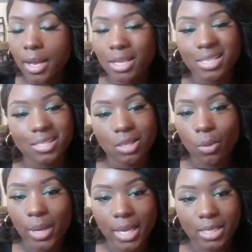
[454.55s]
It is
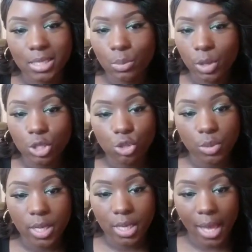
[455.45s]
so easy once you
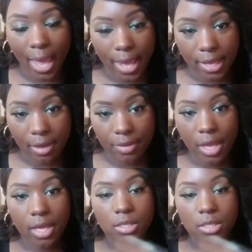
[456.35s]
get a hang of it.